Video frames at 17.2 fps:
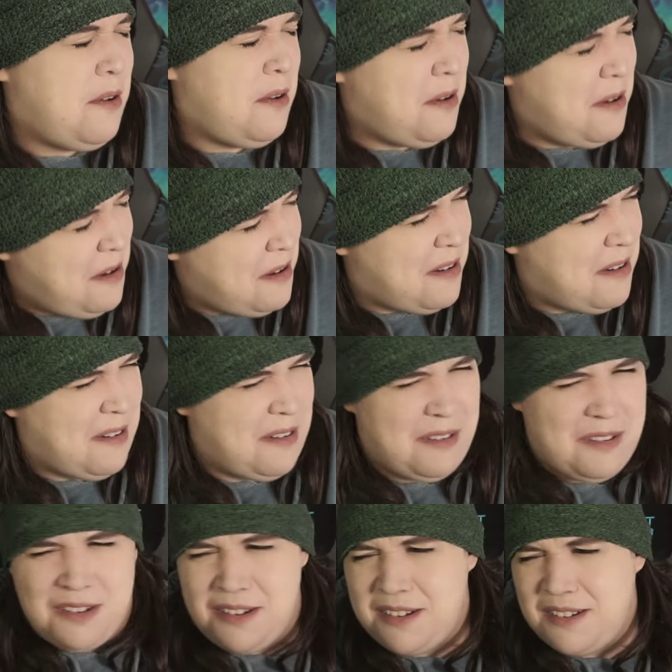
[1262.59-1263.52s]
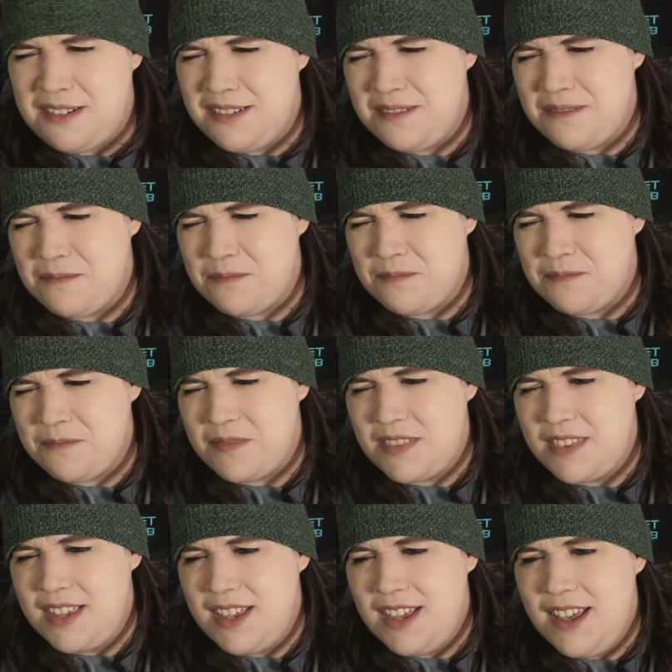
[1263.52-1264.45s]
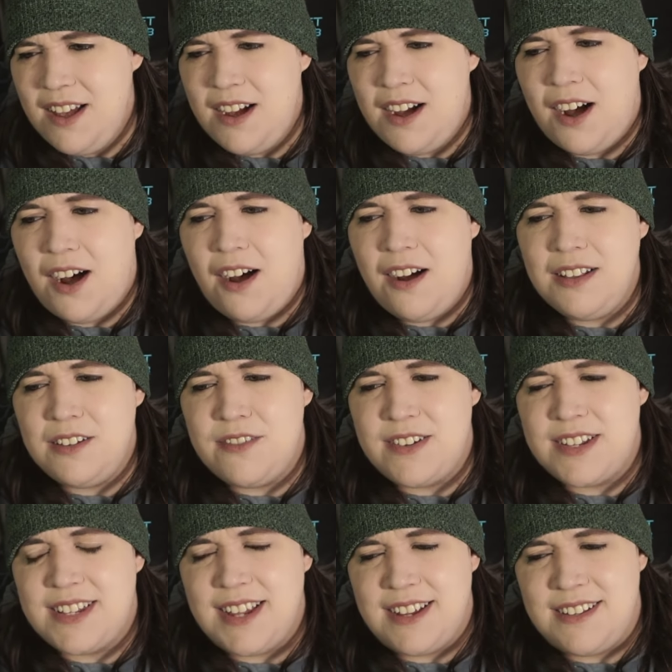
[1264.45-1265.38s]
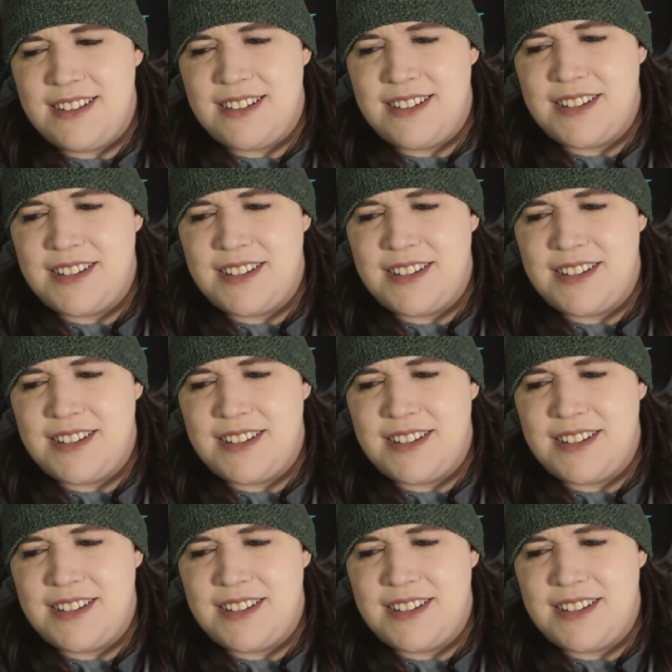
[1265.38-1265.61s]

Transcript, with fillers: Oh! All of a sudden,